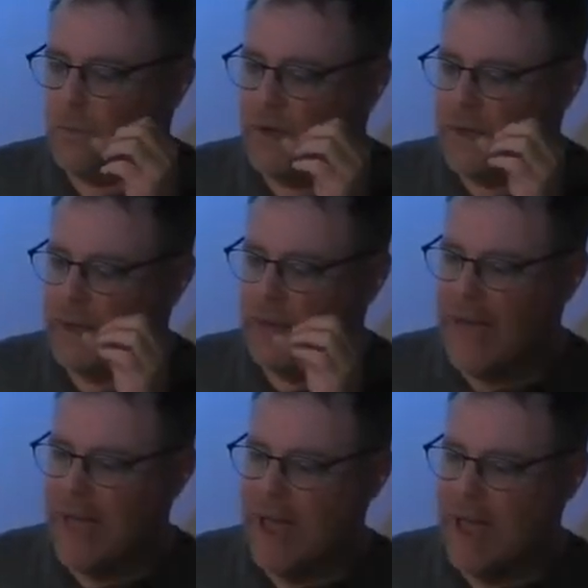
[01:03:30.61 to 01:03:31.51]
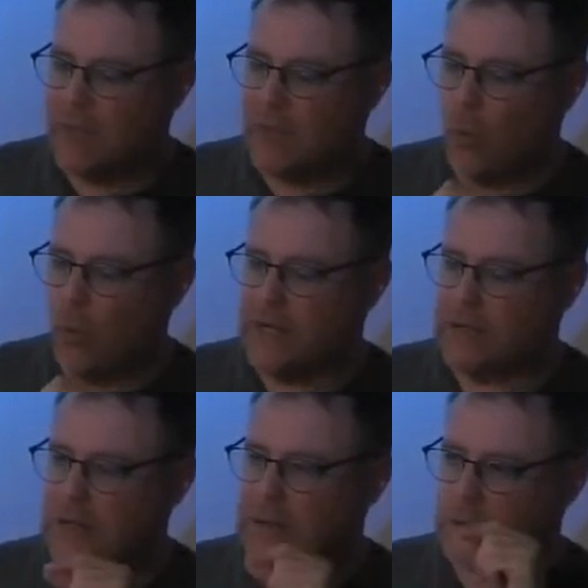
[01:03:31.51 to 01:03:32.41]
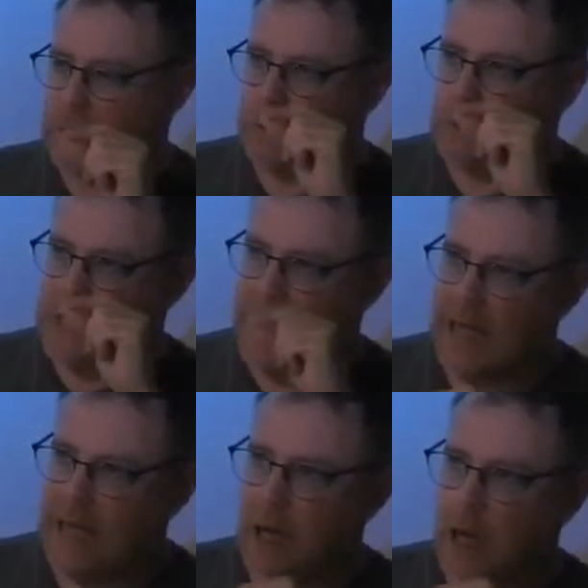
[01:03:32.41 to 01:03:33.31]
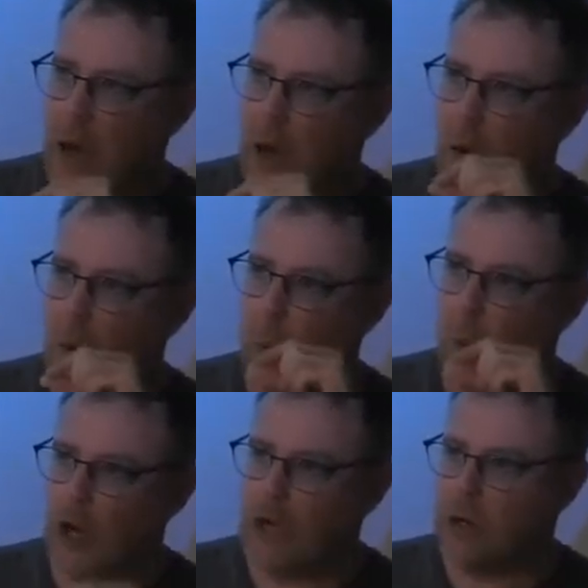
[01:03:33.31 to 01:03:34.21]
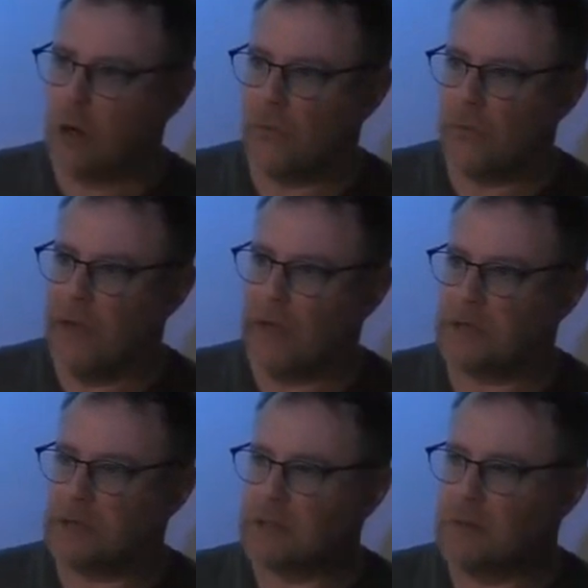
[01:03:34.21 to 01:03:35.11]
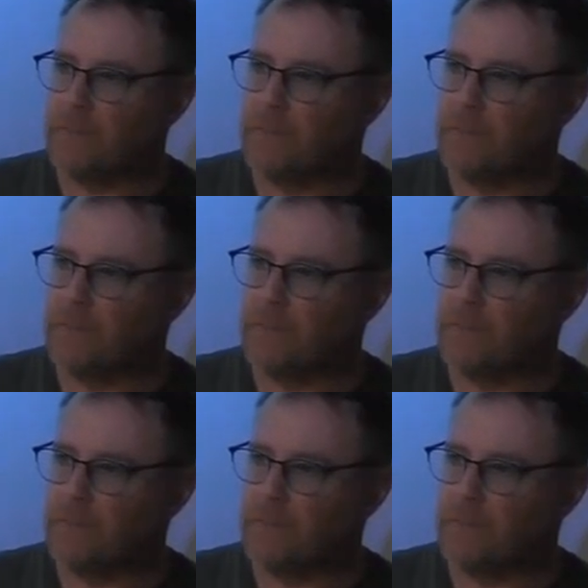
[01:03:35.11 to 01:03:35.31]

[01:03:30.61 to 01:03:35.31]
the care that we take working on things,